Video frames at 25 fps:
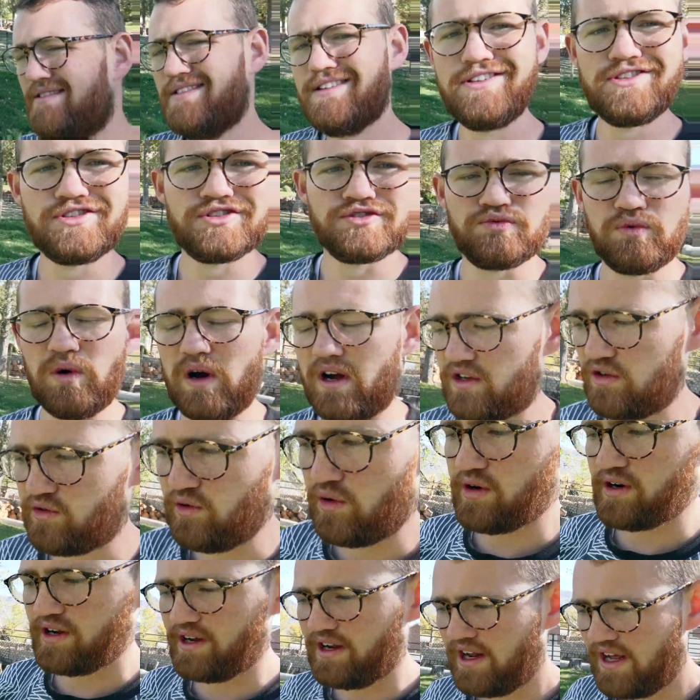let's just walk
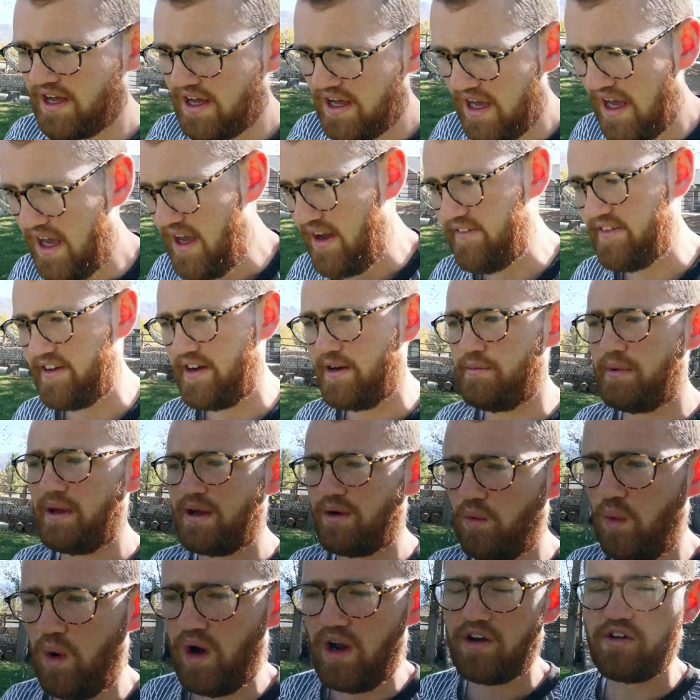toward it. I've got a big
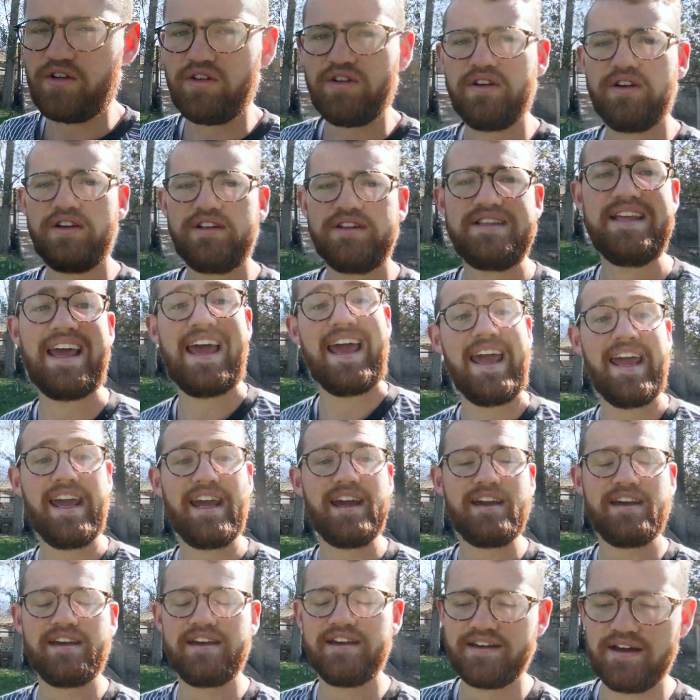water tank
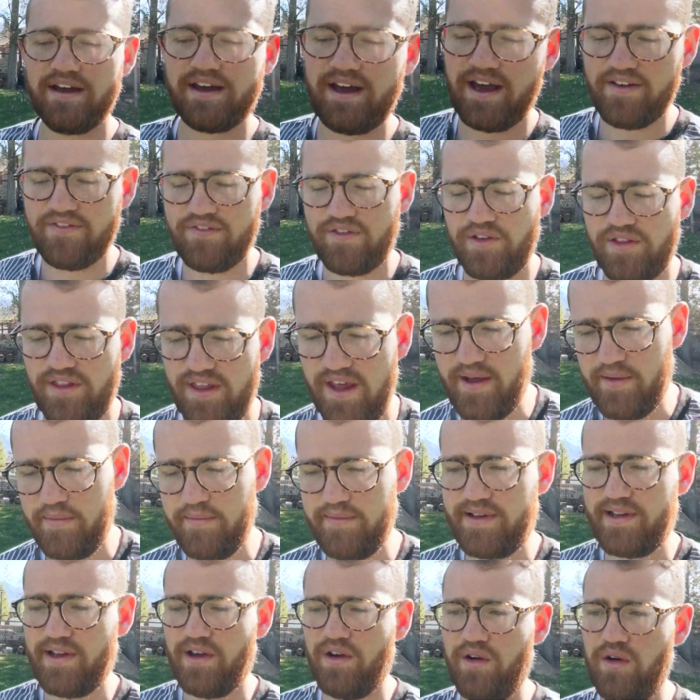for them,
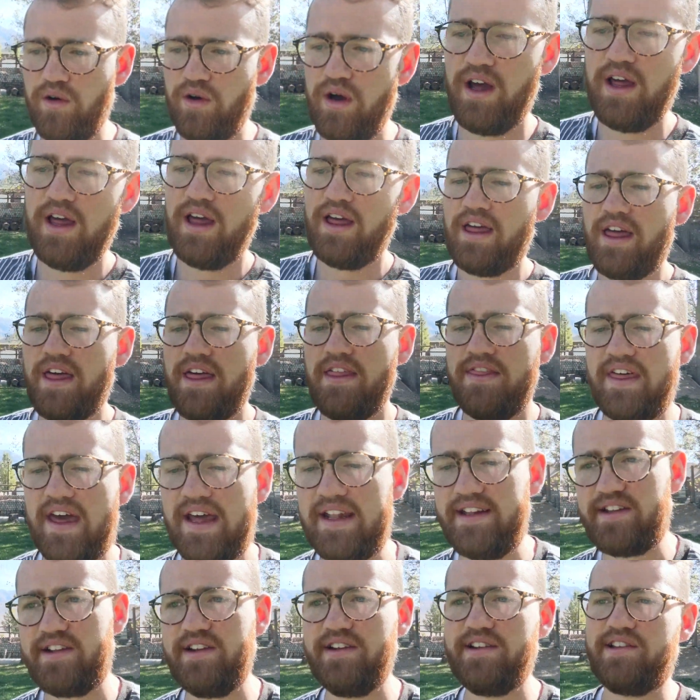so
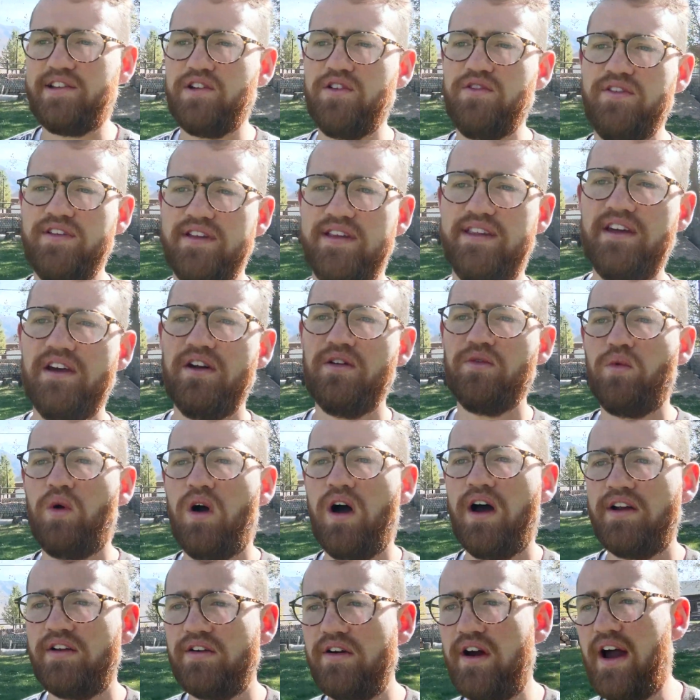that's going to serve as their
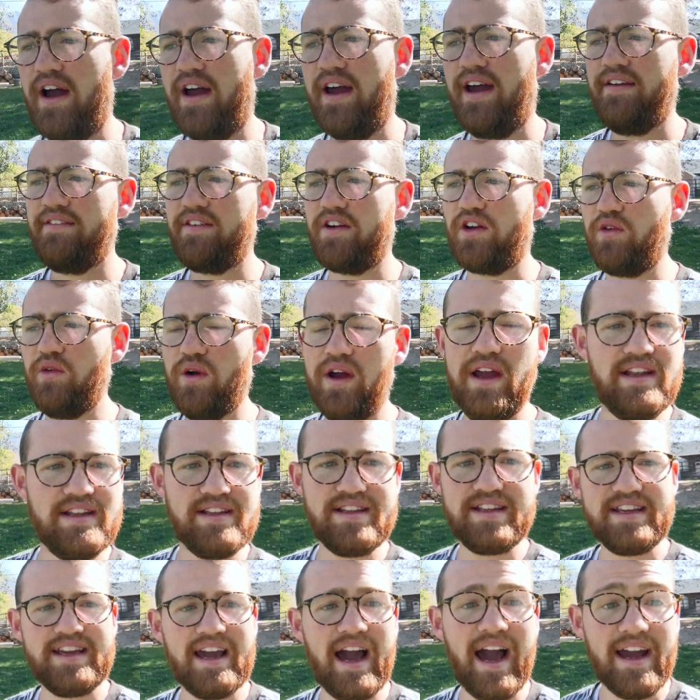water. I have a great
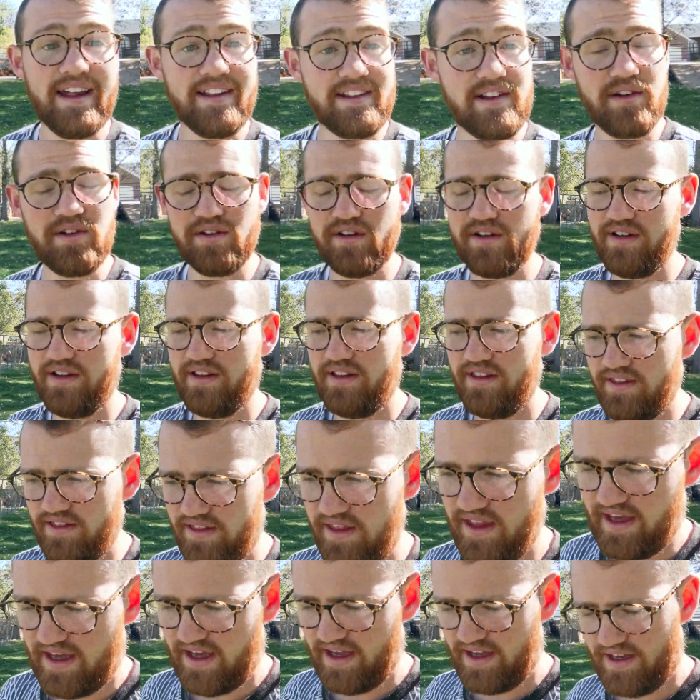De-Icer
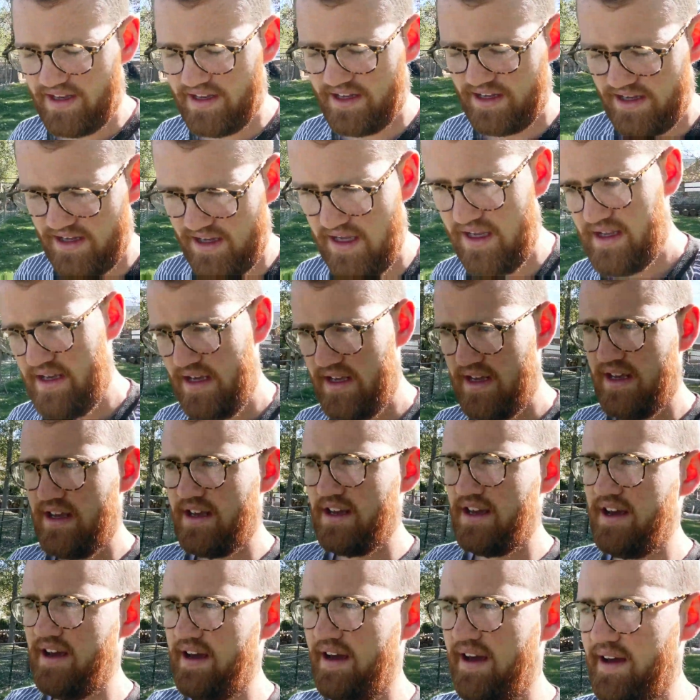
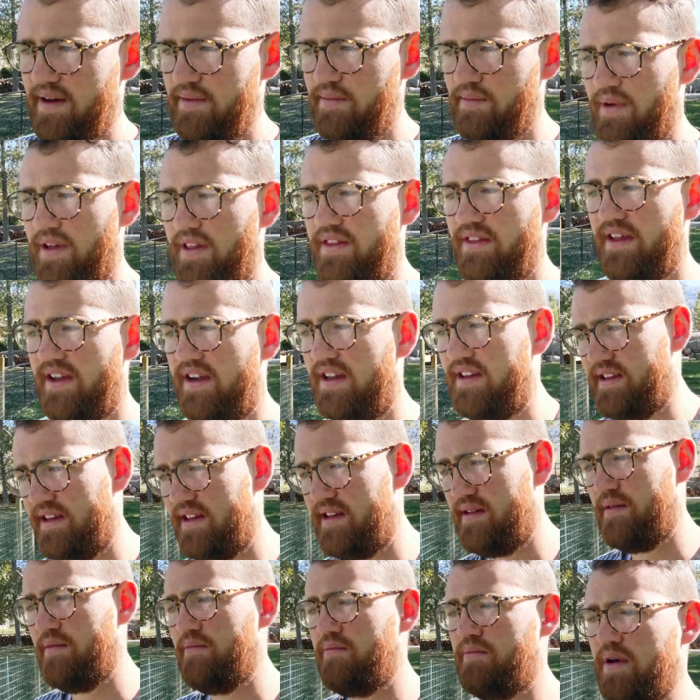that
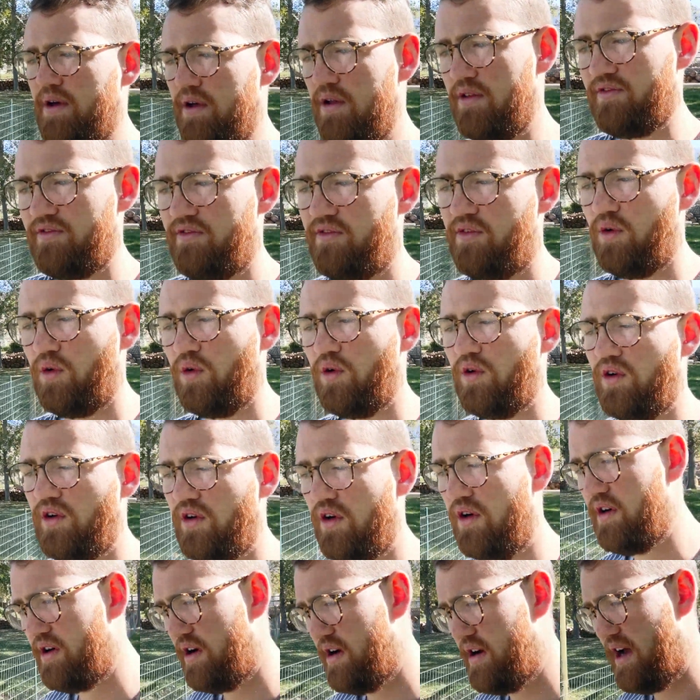is built
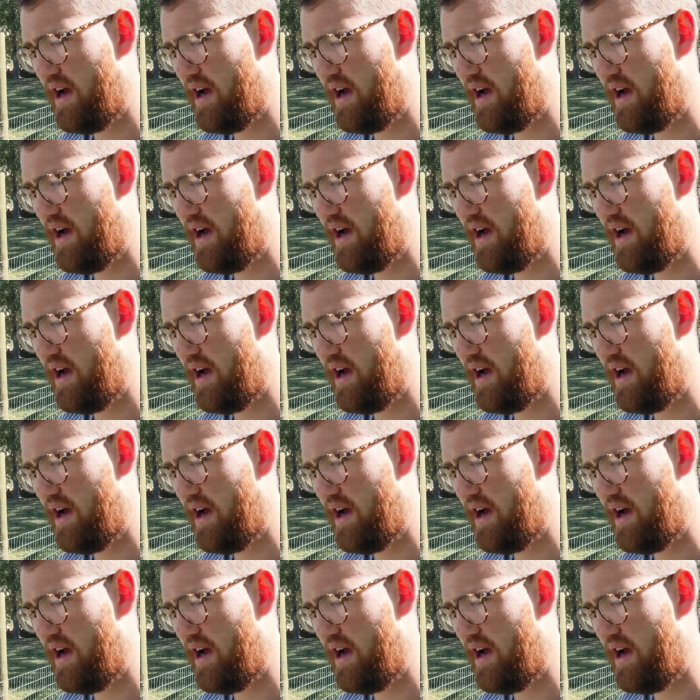for